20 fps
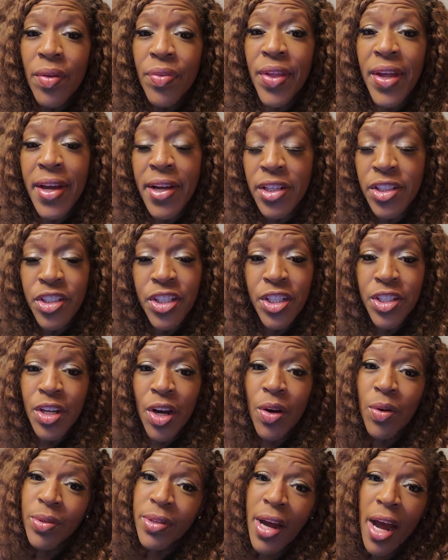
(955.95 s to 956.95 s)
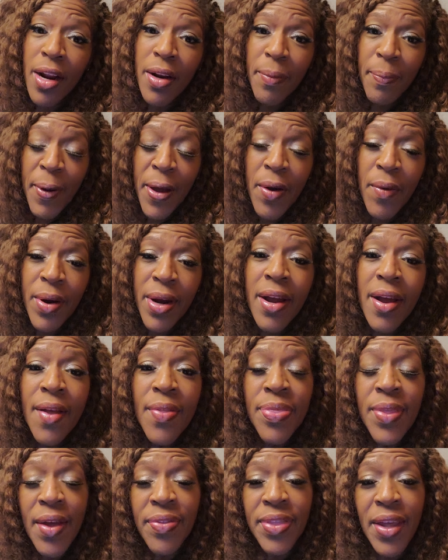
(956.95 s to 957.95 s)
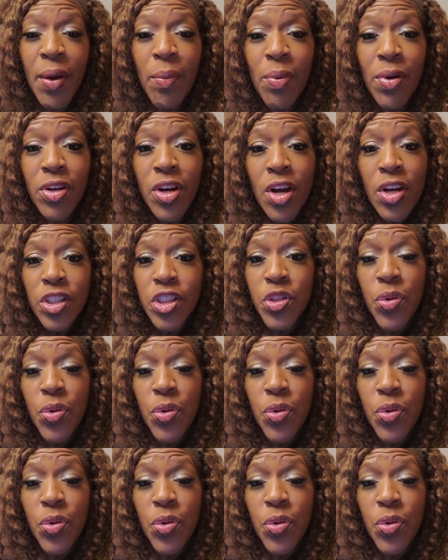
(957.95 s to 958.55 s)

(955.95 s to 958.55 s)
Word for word: Then she told Tyler Perry that they were